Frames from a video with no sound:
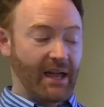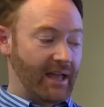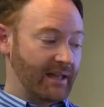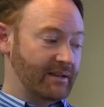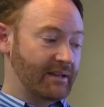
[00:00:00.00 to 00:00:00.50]

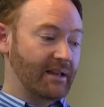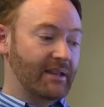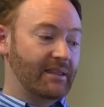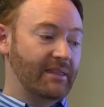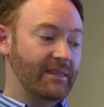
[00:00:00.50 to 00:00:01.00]
And
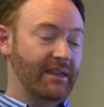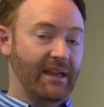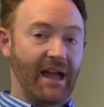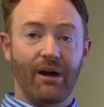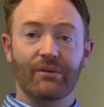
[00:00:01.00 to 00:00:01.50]

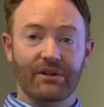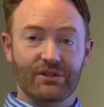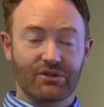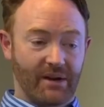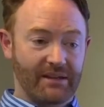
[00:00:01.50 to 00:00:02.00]
the
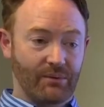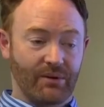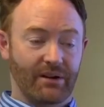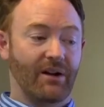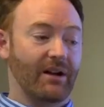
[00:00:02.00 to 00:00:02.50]
outage, right, that
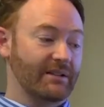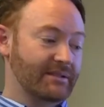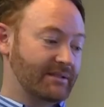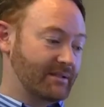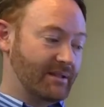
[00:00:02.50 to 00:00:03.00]
would have
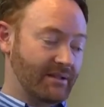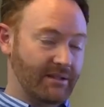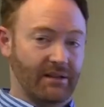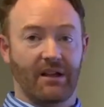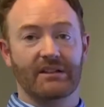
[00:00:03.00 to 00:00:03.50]
caused
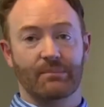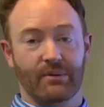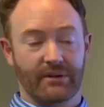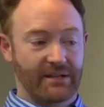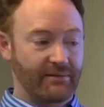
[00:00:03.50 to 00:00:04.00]
the lost
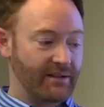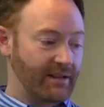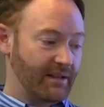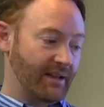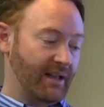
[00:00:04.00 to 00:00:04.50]

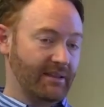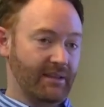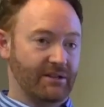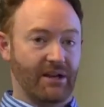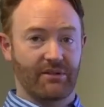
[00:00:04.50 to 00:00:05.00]
productivity and
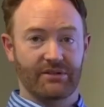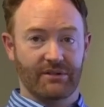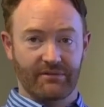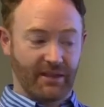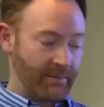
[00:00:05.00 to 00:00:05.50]
the challenge
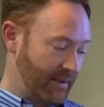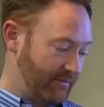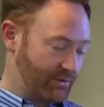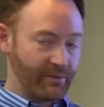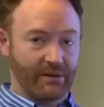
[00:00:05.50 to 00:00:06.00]
of them
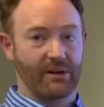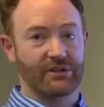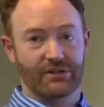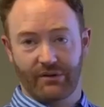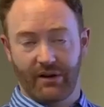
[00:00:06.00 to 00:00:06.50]
having to
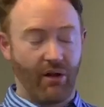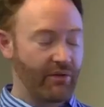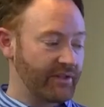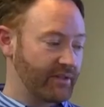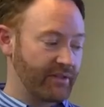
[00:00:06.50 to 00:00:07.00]
re-register and
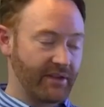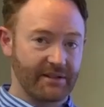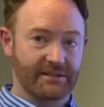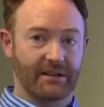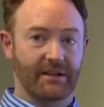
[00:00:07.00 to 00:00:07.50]
all the other
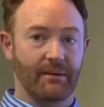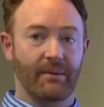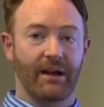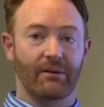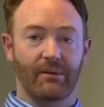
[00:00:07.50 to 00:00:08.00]
things that come
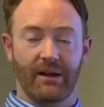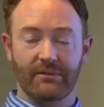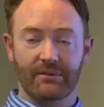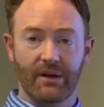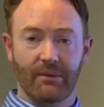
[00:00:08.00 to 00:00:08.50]
back
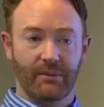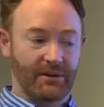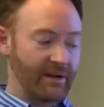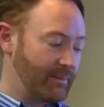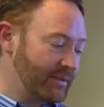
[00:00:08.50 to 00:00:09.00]
around, when we
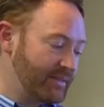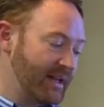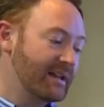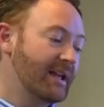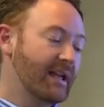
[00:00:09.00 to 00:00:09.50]
talk about
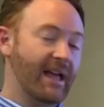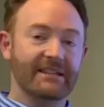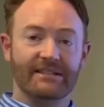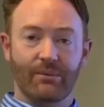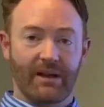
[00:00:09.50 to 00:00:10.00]
that,
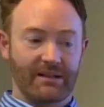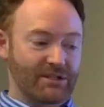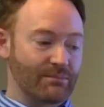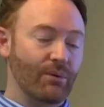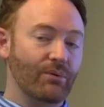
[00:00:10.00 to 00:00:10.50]
SD-WAN
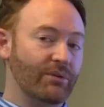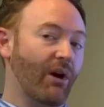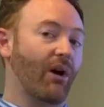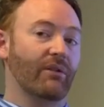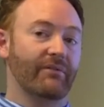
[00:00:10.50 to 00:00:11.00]
smoothed
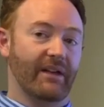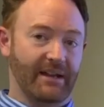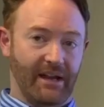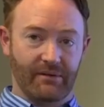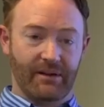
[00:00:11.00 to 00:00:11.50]
all of
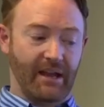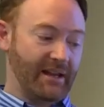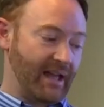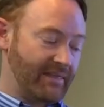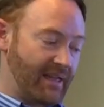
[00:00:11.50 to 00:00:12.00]
that out
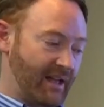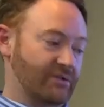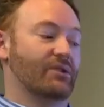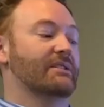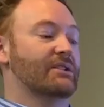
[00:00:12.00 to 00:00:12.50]
and had
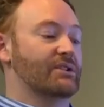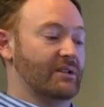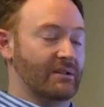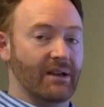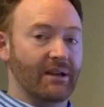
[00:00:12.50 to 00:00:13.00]
that
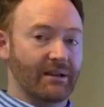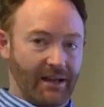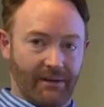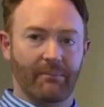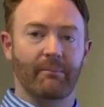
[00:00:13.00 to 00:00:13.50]
transition
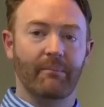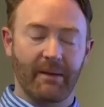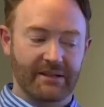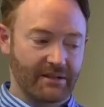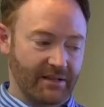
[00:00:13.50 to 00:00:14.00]
kind of
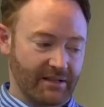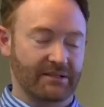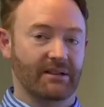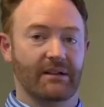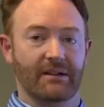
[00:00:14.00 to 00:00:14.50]
basically on
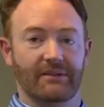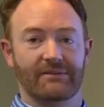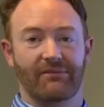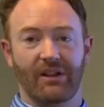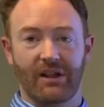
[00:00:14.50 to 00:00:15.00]
a
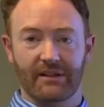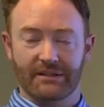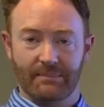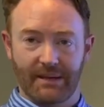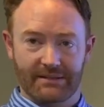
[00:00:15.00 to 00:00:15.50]

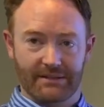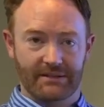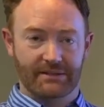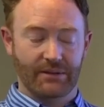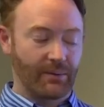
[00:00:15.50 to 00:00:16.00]
flawless basis.
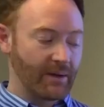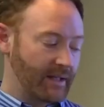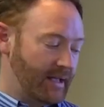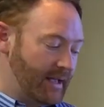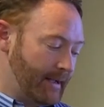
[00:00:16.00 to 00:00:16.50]
So
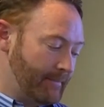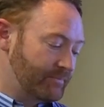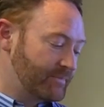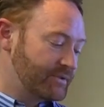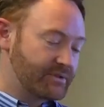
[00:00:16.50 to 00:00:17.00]

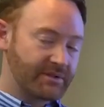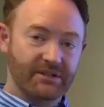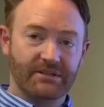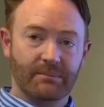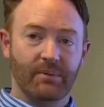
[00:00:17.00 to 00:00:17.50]

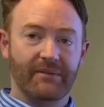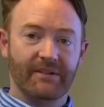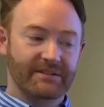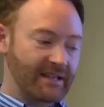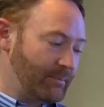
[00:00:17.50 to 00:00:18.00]
just a brief
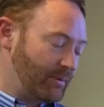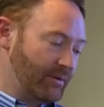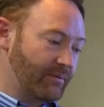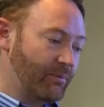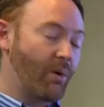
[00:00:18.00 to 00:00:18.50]

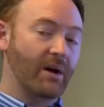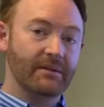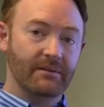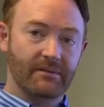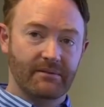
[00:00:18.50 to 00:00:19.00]
example of
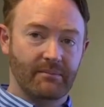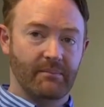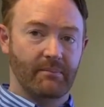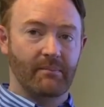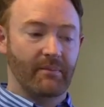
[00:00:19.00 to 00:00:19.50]
one
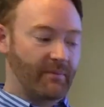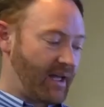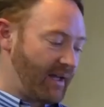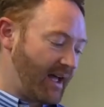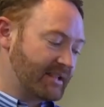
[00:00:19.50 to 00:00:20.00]

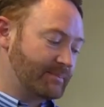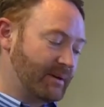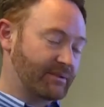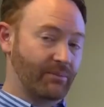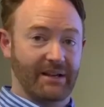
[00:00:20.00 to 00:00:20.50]

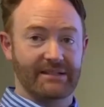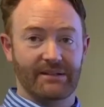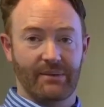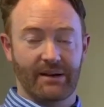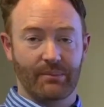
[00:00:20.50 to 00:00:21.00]
aspect of what
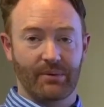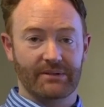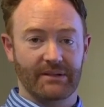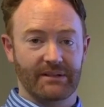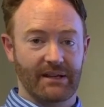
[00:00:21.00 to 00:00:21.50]
SD-WAN can
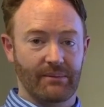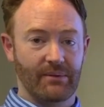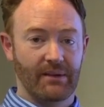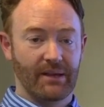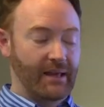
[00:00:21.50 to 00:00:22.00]
bring to the
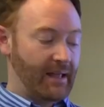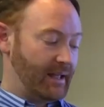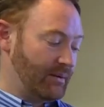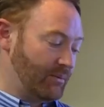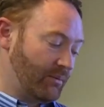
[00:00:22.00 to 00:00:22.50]
table,
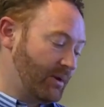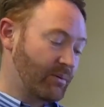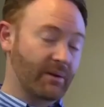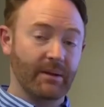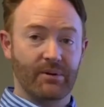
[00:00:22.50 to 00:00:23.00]
and we
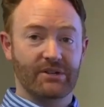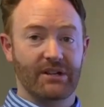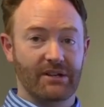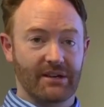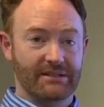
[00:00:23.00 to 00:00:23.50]
really
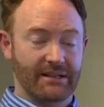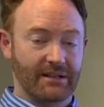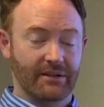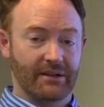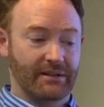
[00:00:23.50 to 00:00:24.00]
appreciate you guys taking
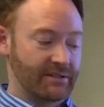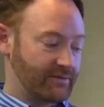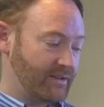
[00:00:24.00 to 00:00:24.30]
a look at this